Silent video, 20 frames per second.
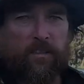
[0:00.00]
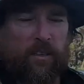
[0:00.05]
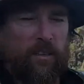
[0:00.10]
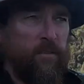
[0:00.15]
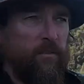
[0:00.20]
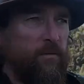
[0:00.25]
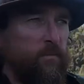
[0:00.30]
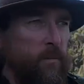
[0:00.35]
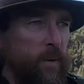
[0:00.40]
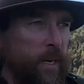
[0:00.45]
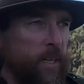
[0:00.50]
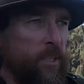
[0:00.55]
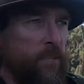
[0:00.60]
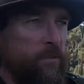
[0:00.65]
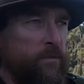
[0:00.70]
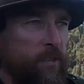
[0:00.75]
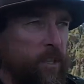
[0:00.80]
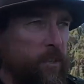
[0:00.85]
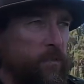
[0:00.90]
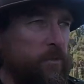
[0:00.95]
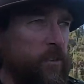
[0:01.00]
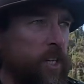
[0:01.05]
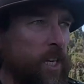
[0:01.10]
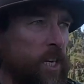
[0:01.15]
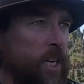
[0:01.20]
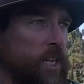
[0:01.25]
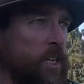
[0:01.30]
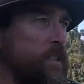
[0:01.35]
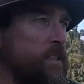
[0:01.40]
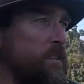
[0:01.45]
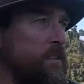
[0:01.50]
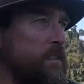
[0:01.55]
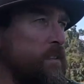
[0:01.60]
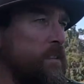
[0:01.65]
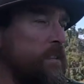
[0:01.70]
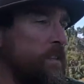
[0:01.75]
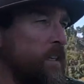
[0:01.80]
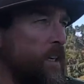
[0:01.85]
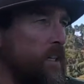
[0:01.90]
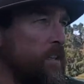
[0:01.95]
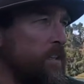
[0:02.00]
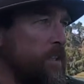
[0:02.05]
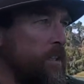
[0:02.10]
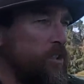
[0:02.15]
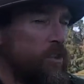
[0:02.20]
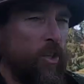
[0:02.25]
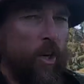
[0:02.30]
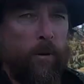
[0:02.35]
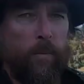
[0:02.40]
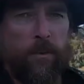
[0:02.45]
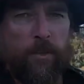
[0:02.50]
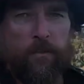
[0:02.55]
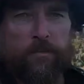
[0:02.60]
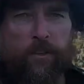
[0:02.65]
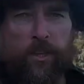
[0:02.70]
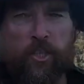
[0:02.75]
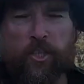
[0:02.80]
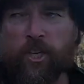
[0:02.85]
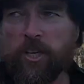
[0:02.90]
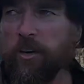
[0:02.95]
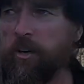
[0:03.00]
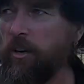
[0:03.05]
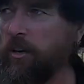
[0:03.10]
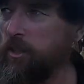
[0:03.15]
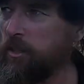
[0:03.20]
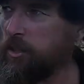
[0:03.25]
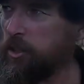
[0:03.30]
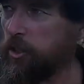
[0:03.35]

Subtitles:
At the age of 15, I got a job in the fishing lodge.